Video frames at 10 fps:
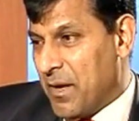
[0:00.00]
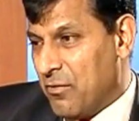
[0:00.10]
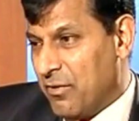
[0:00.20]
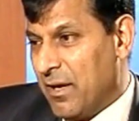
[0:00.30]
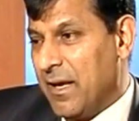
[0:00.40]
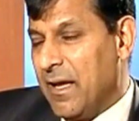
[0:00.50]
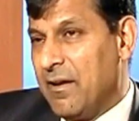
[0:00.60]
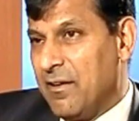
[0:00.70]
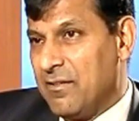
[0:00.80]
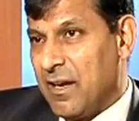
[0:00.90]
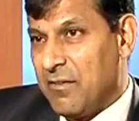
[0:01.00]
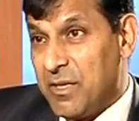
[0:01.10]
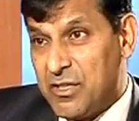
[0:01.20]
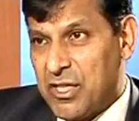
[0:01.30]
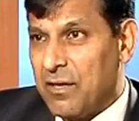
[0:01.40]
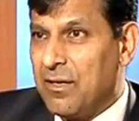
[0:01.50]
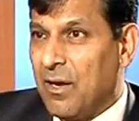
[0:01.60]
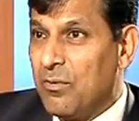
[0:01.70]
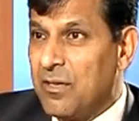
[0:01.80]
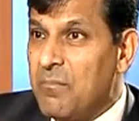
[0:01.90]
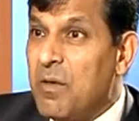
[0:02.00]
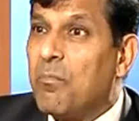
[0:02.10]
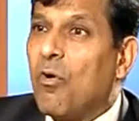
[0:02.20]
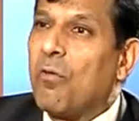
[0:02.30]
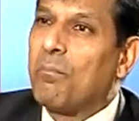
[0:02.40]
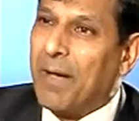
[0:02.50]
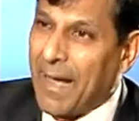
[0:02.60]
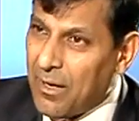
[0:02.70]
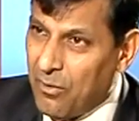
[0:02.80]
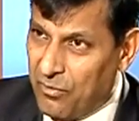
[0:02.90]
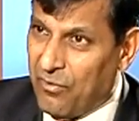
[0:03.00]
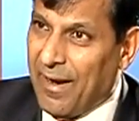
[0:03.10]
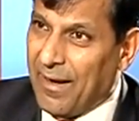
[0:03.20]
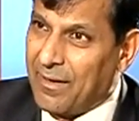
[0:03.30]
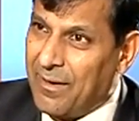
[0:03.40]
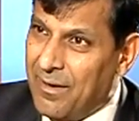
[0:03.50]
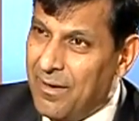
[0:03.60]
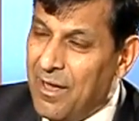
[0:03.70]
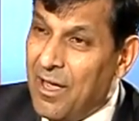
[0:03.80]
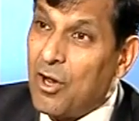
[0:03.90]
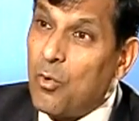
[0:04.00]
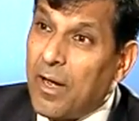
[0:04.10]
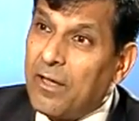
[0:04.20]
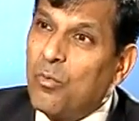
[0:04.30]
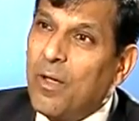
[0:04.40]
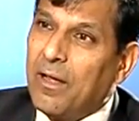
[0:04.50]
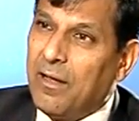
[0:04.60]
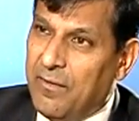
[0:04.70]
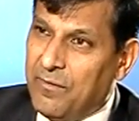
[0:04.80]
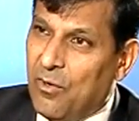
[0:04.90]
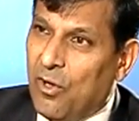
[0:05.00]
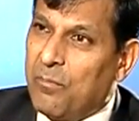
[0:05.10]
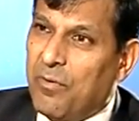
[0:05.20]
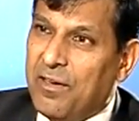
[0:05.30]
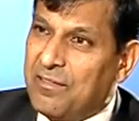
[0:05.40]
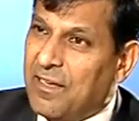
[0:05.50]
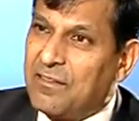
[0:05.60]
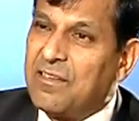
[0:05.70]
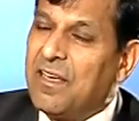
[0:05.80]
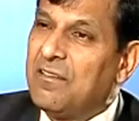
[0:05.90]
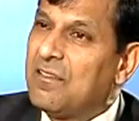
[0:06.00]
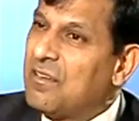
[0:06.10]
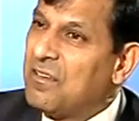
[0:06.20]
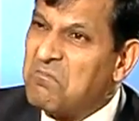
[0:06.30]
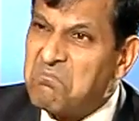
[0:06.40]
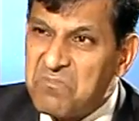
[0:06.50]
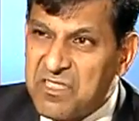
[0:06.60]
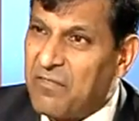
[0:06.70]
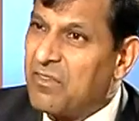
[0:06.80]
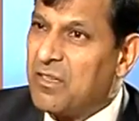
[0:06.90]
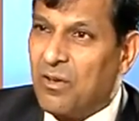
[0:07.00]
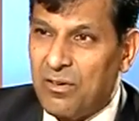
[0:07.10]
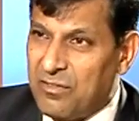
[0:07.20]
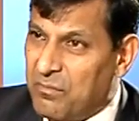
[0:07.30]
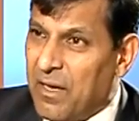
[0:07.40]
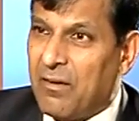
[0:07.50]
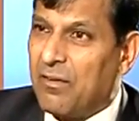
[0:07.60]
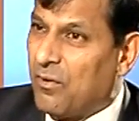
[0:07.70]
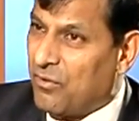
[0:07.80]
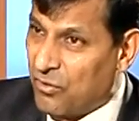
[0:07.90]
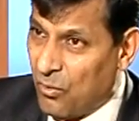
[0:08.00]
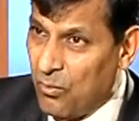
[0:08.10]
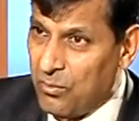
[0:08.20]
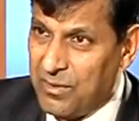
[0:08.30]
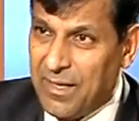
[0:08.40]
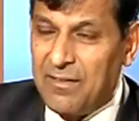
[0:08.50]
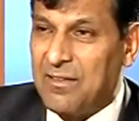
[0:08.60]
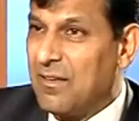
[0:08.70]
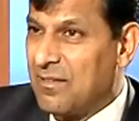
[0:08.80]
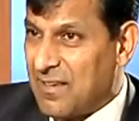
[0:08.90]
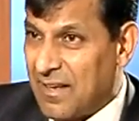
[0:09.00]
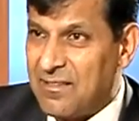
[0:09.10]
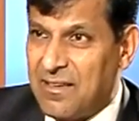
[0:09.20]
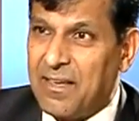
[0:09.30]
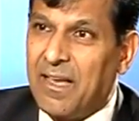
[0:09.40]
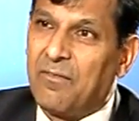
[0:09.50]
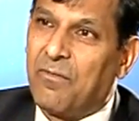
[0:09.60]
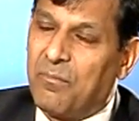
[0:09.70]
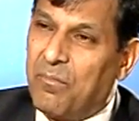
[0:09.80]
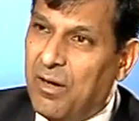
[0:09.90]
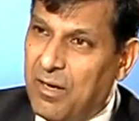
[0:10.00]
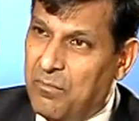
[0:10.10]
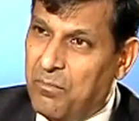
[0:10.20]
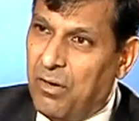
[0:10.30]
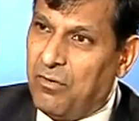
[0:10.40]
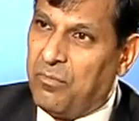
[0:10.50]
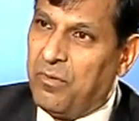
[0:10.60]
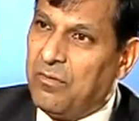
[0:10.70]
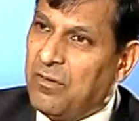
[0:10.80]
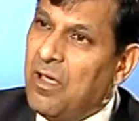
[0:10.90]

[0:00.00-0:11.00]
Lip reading: drilling areas that have been shut down can be brought back on track quite quickly if the oil price exceeds $70 a barrel or so. That's the sense I get from market participants,